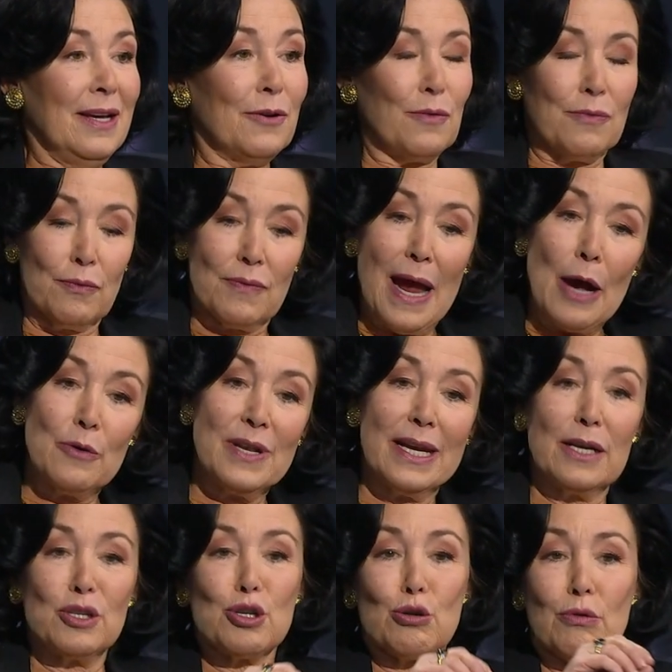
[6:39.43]

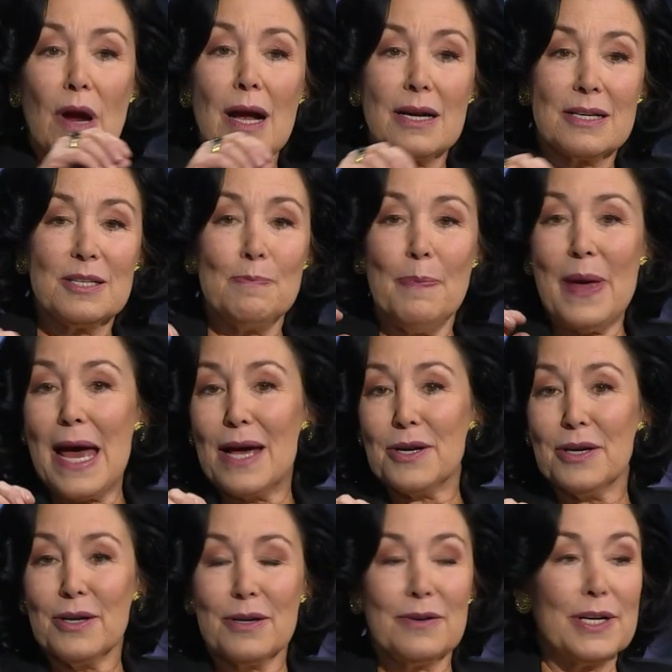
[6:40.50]
routing trucks
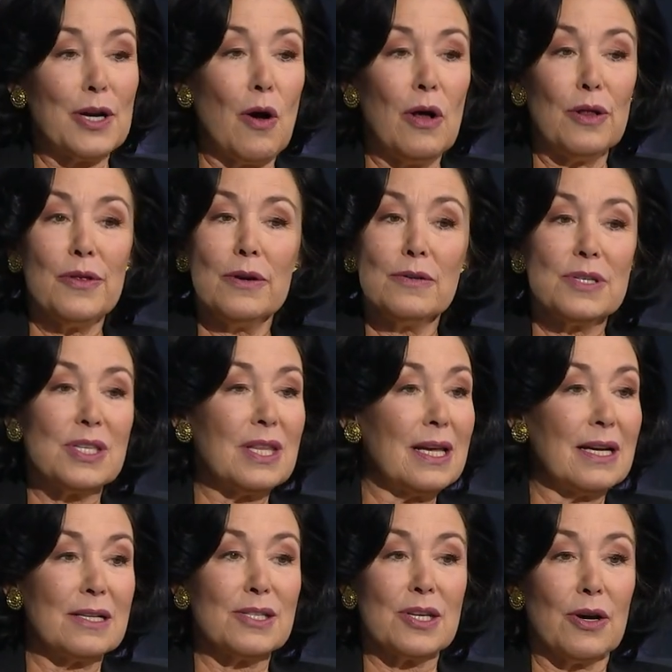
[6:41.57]
better, and all those
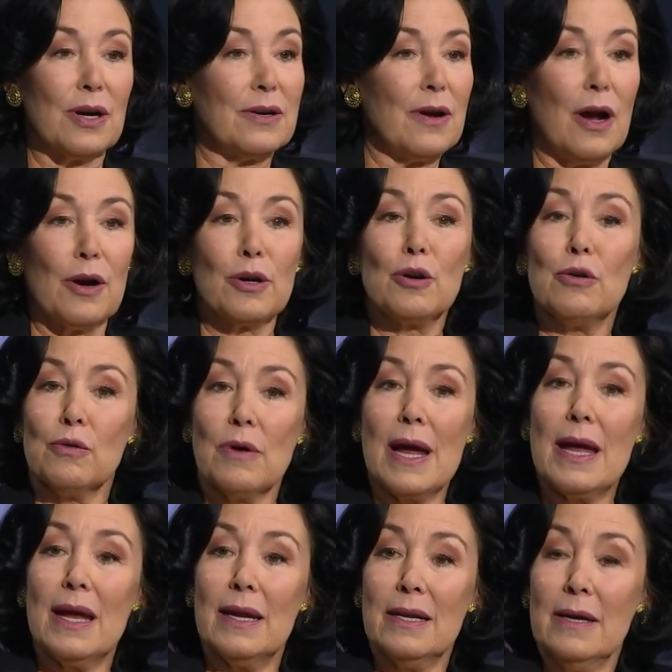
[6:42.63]
things are, are
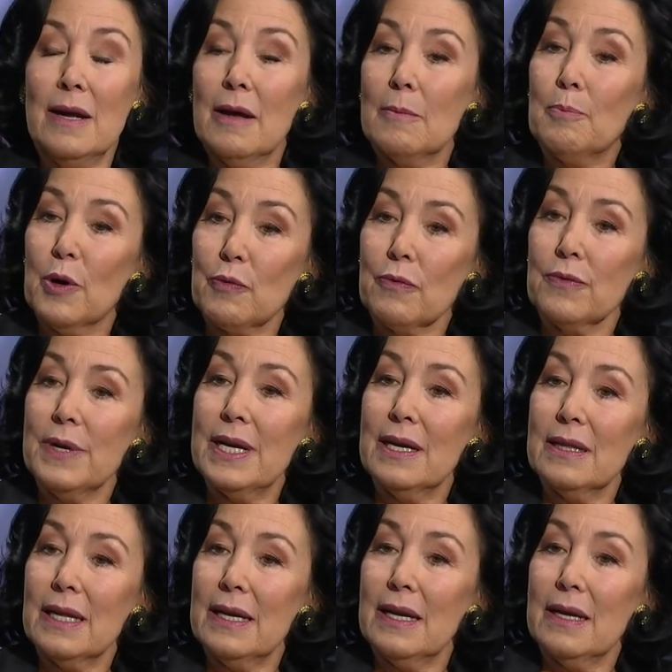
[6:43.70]
great. But
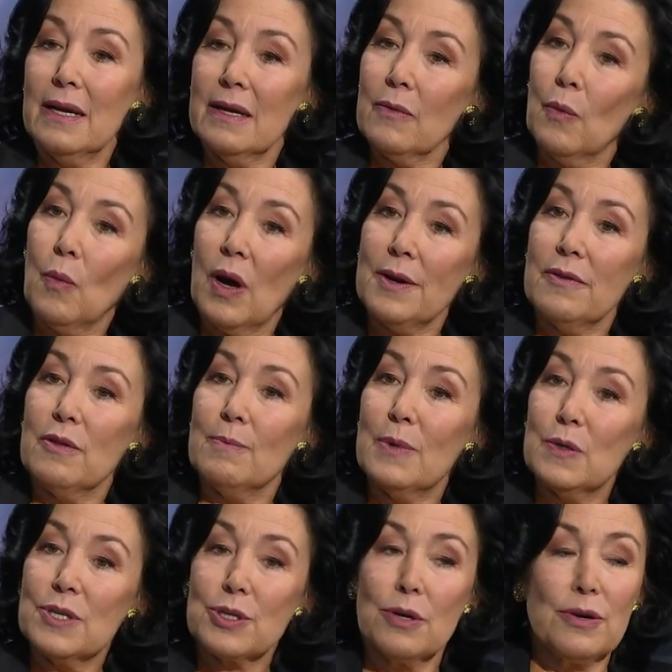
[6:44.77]
really, one of the
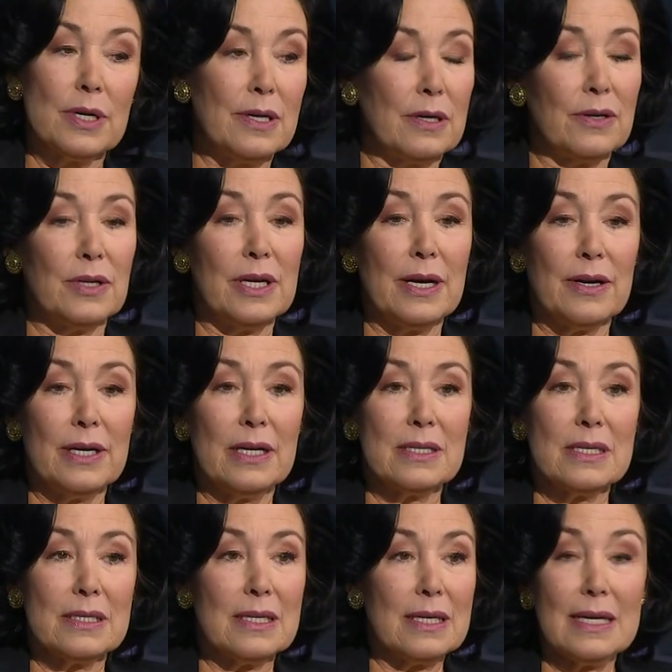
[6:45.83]
most critical
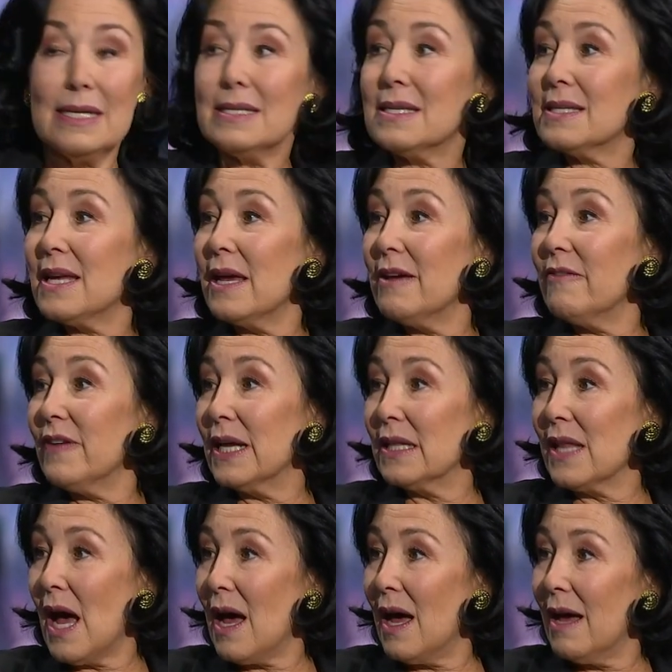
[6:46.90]
areas is saving
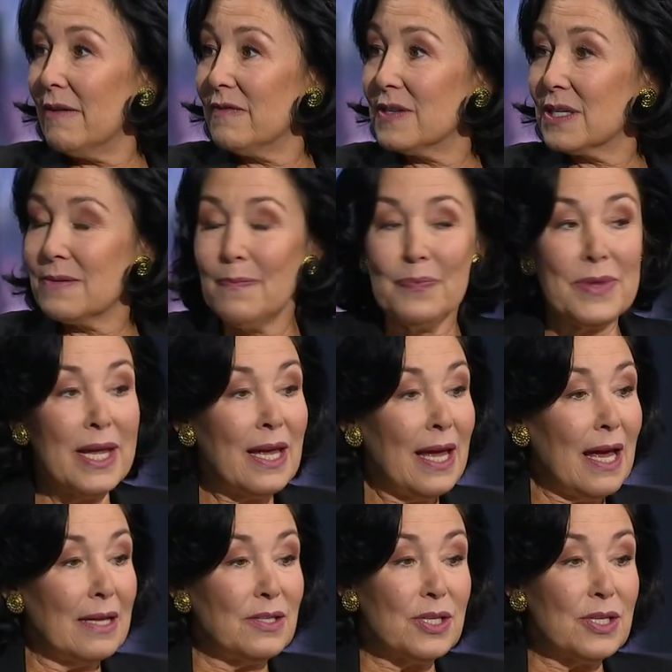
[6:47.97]
lives. And